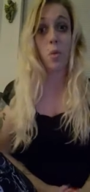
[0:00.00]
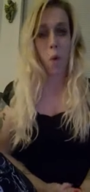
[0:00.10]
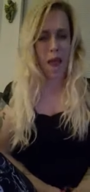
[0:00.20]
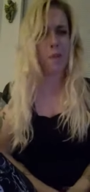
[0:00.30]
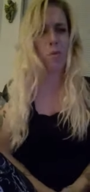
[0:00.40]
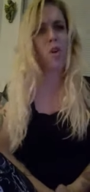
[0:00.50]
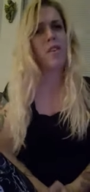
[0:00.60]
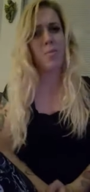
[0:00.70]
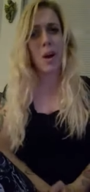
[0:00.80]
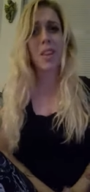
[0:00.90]
way more
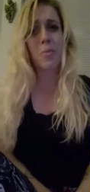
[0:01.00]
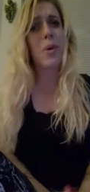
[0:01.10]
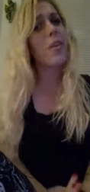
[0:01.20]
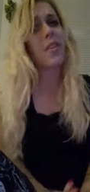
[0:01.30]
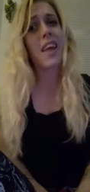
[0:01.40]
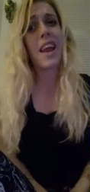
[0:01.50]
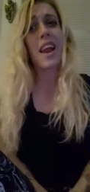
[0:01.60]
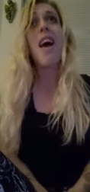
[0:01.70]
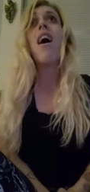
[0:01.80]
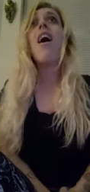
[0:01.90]
responsible than